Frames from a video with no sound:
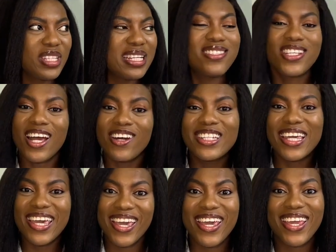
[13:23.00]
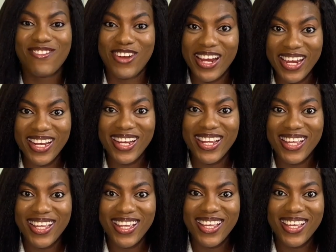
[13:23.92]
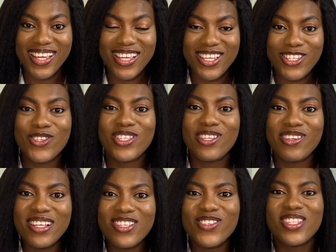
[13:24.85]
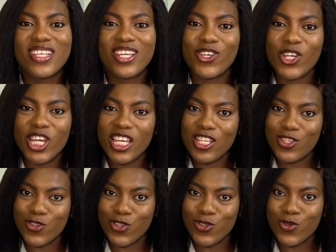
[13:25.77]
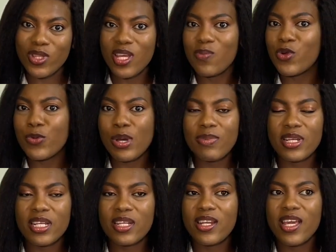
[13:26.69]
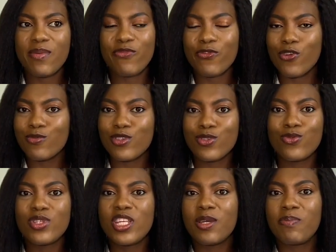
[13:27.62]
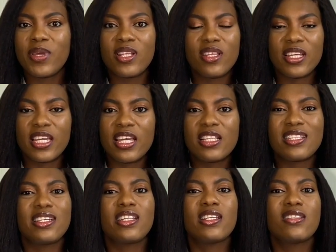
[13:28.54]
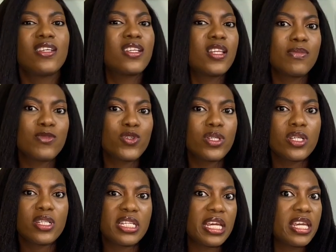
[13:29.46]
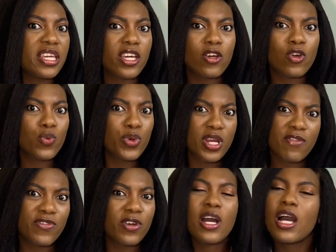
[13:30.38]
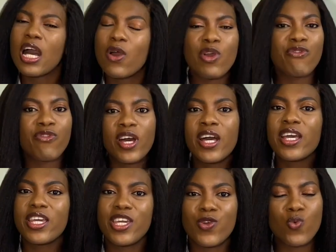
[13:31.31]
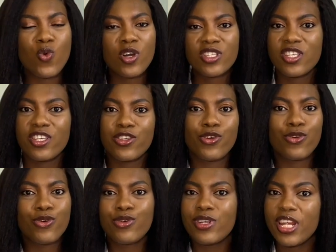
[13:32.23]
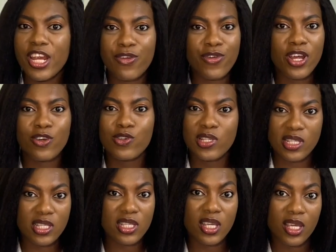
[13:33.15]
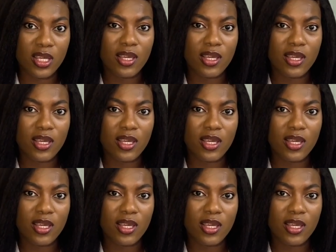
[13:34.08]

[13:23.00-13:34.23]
childcare, right? You still need to take your kids to school. Then probably from school they pick the kids and then take them to the daycare or whatever. However it works in your own area or city.